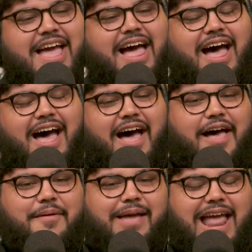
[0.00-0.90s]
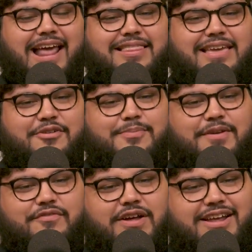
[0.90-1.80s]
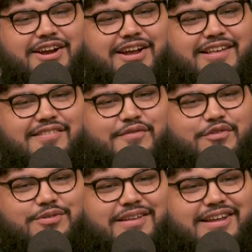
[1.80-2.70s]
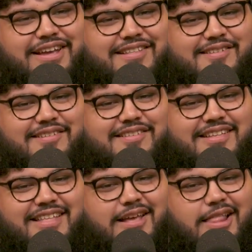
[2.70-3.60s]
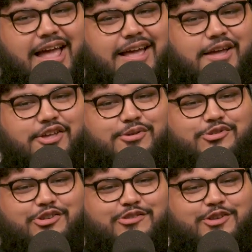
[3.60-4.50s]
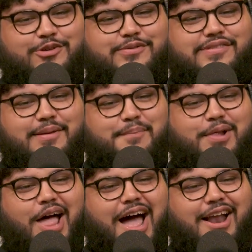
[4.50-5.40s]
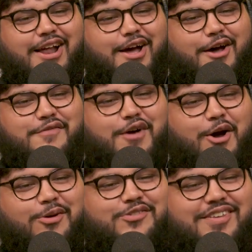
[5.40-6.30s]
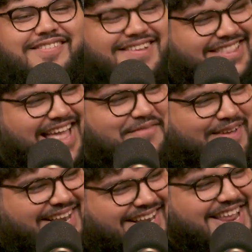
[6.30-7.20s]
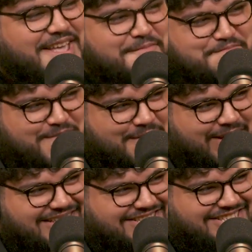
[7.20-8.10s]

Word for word: And I think it would be funnier is if you did it consistently, like you just use the plot of Ocean's 11 every